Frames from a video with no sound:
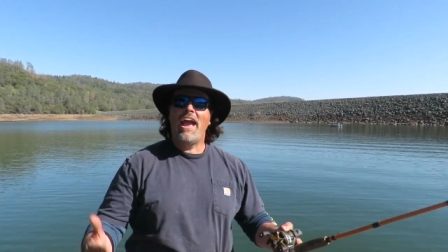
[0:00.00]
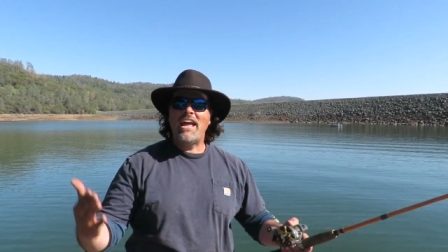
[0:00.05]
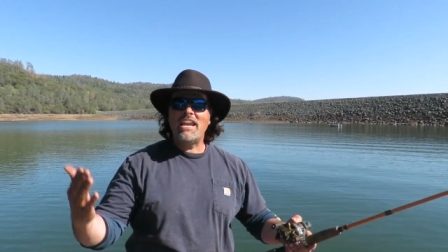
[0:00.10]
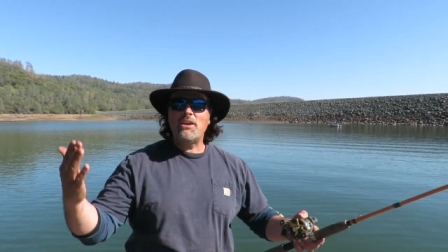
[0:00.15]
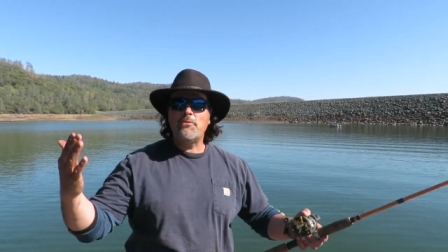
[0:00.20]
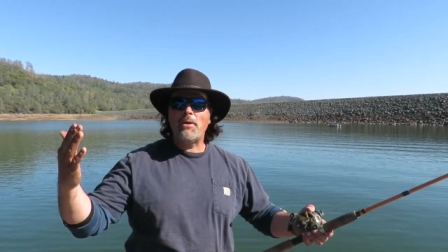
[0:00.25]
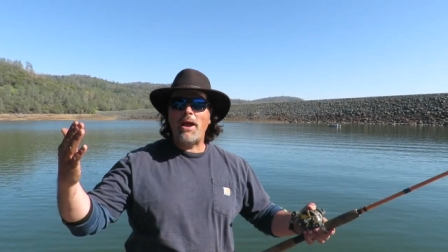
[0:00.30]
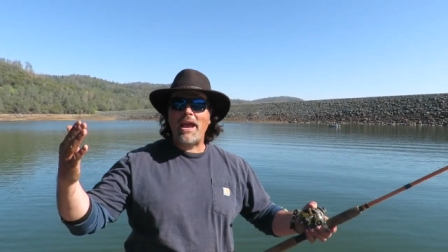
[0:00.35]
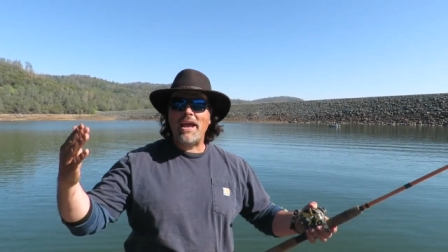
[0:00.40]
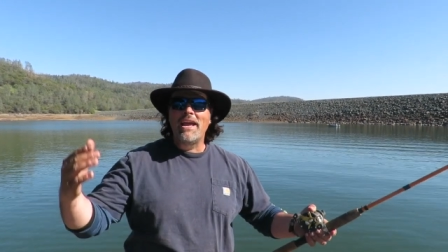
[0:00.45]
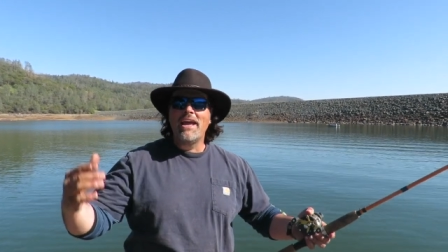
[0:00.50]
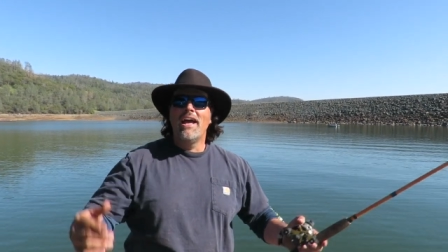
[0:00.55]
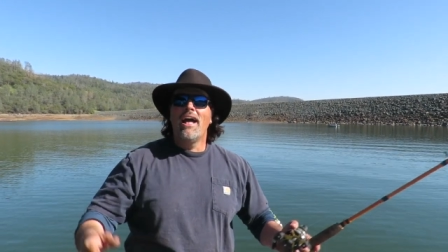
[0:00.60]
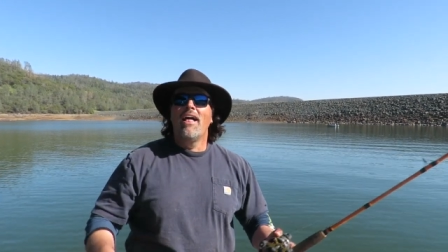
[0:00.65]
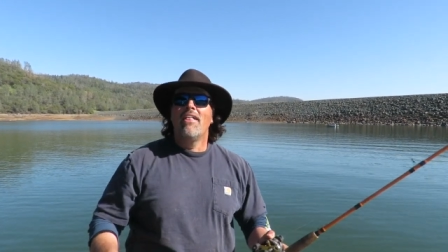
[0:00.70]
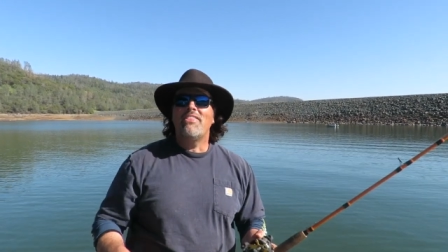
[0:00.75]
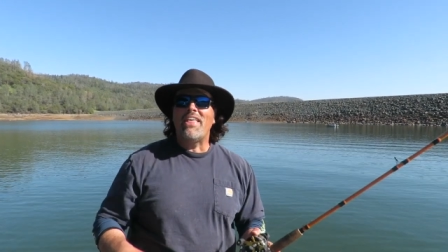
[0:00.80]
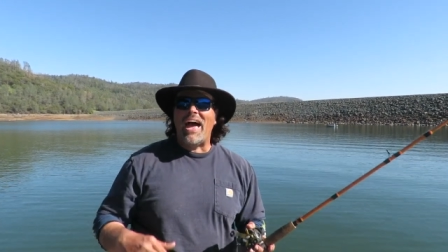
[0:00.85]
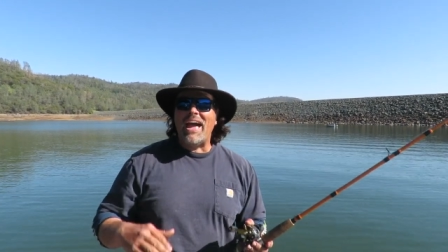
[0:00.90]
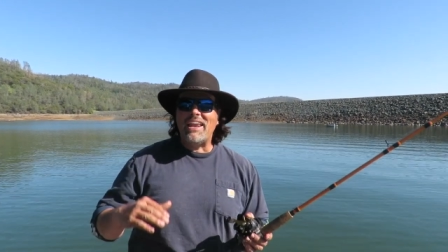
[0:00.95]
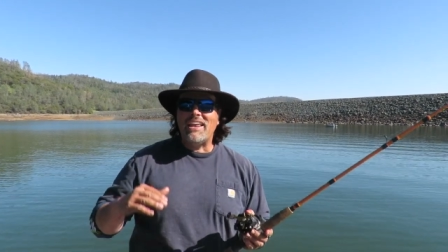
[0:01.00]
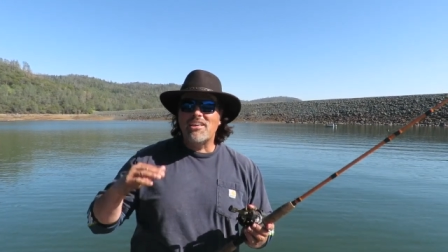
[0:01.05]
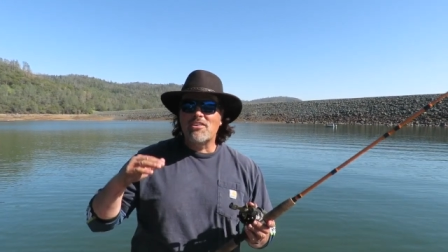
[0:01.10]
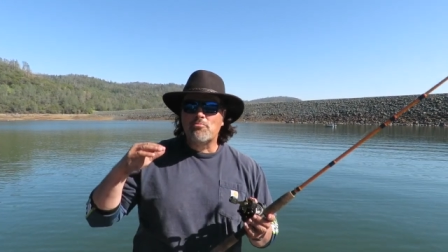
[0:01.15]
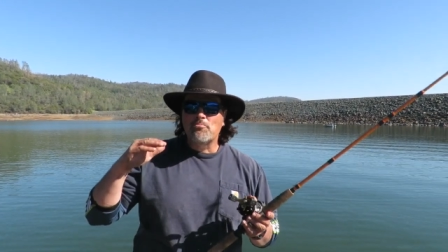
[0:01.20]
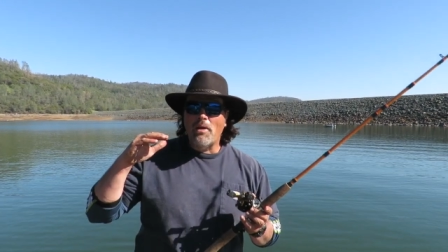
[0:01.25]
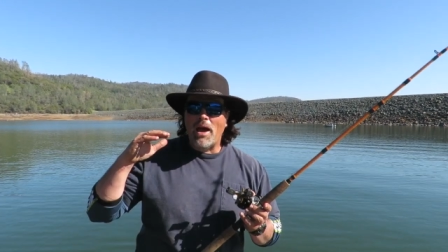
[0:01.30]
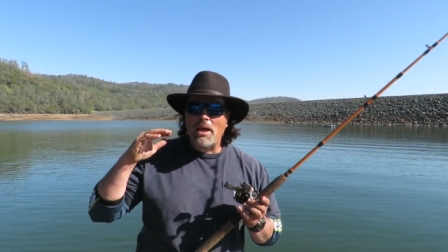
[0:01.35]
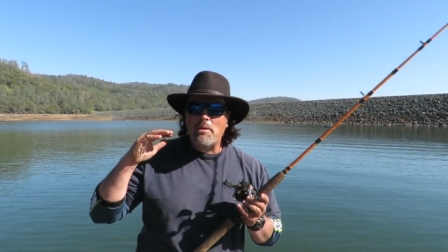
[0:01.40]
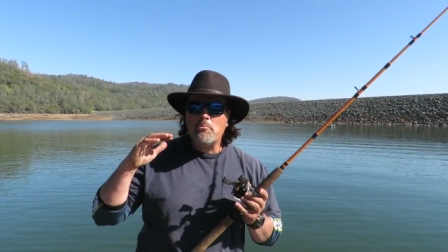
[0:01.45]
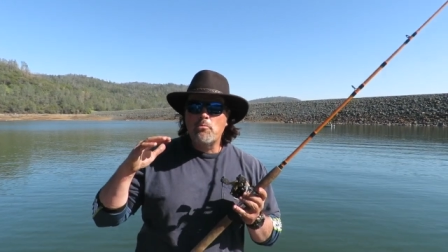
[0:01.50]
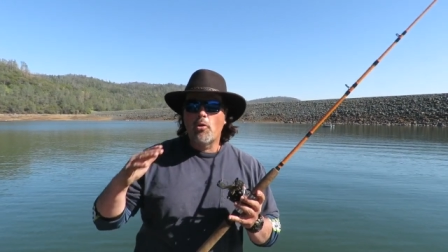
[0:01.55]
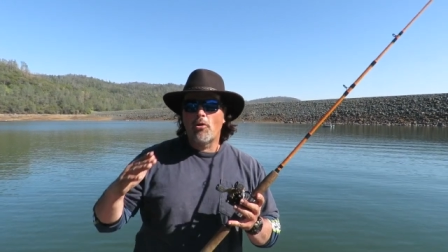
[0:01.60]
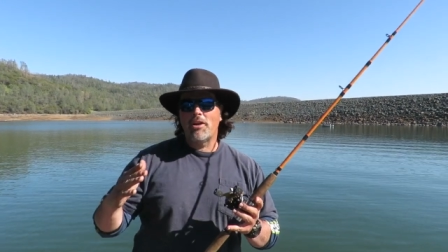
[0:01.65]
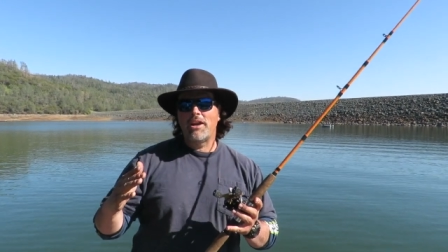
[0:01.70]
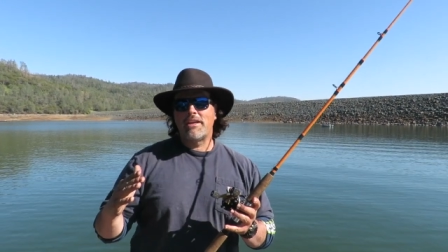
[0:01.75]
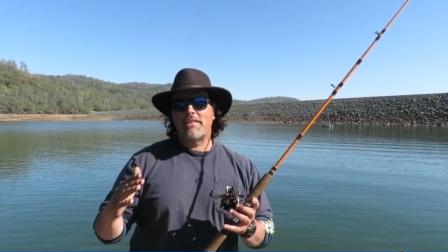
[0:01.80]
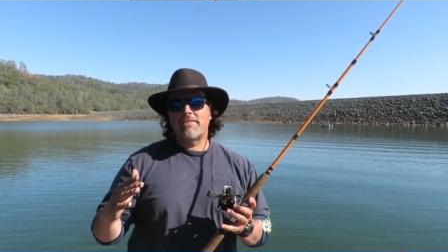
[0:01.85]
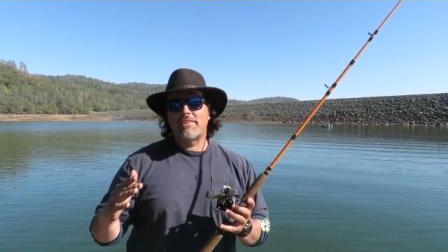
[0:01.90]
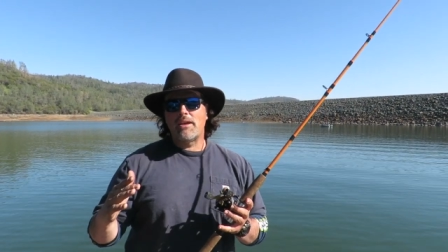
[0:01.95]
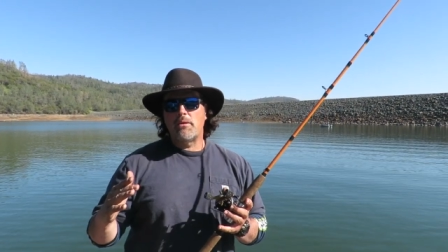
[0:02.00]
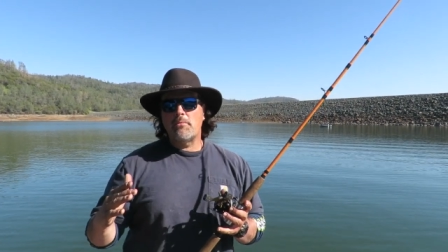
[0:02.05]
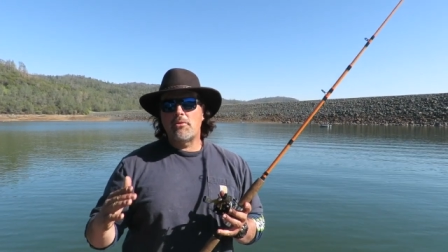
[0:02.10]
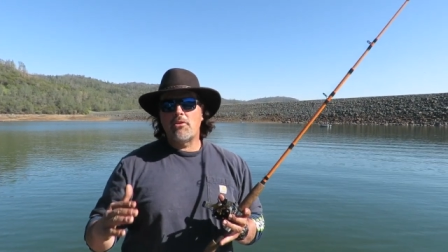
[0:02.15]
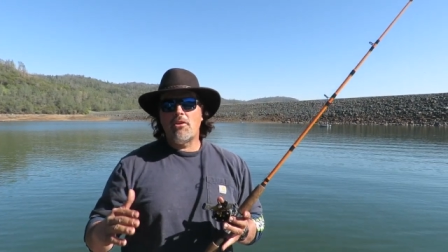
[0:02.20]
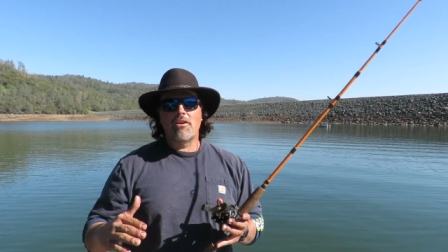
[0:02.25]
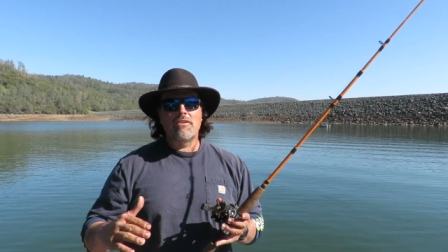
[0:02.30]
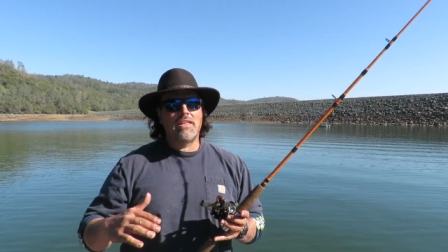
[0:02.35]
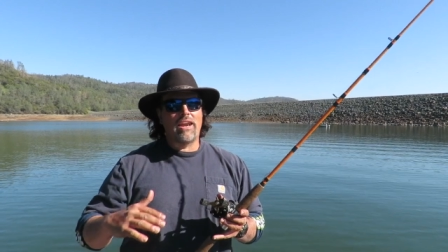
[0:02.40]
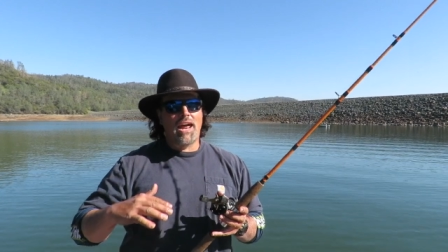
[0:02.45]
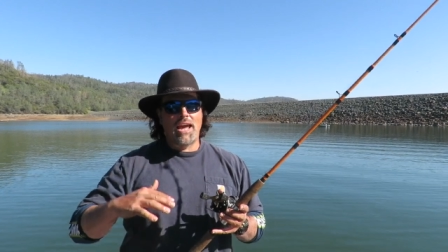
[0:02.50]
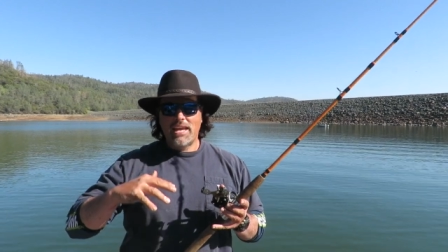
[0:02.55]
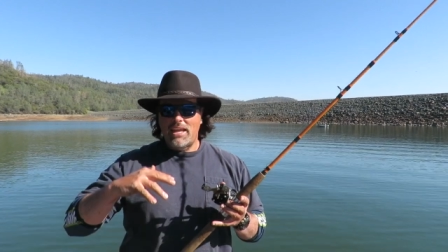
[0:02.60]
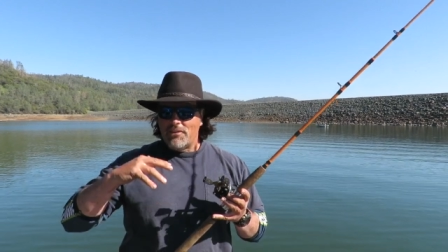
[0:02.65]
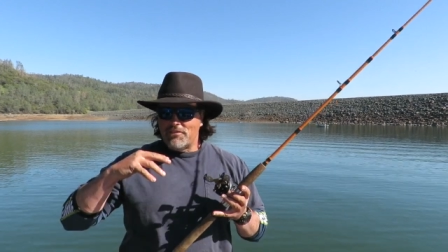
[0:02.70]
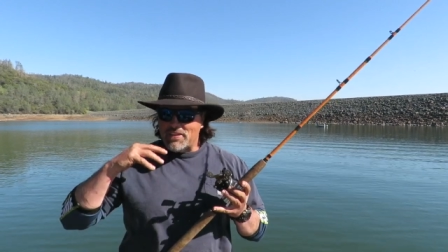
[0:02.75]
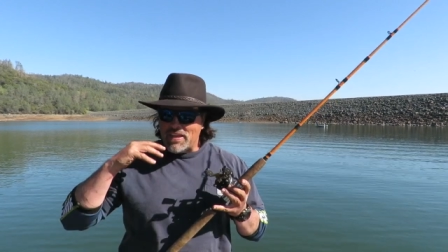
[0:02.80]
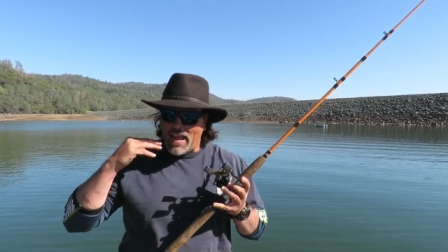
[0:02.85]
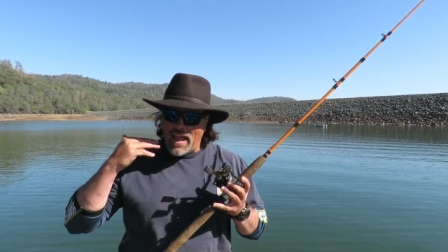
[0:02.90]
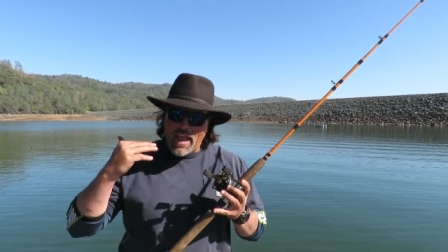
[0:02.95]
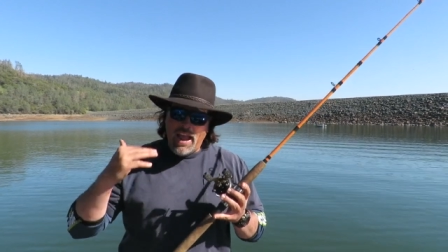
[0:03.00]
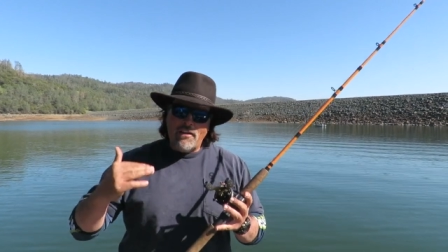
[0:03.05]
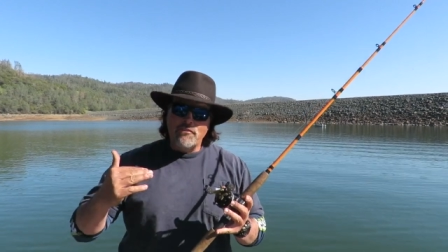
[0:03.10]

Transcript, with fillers: Anyway, that is my morning seminar that I give to